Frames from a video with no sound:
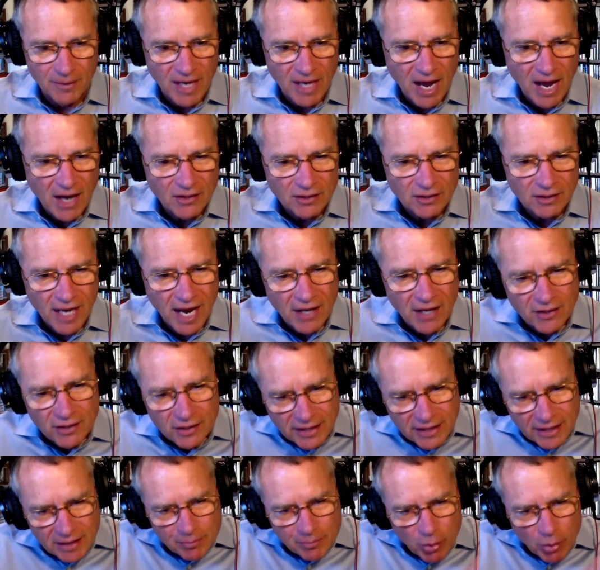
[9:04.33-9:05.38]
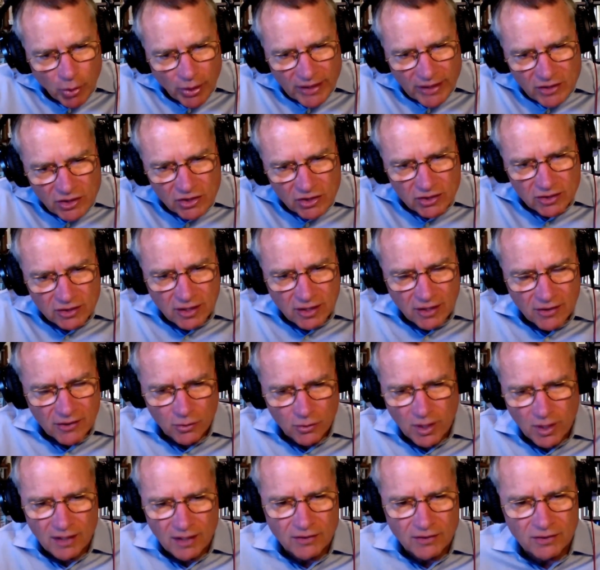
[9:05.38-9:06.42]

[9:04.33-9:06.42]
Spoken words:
how do you get points otherwise?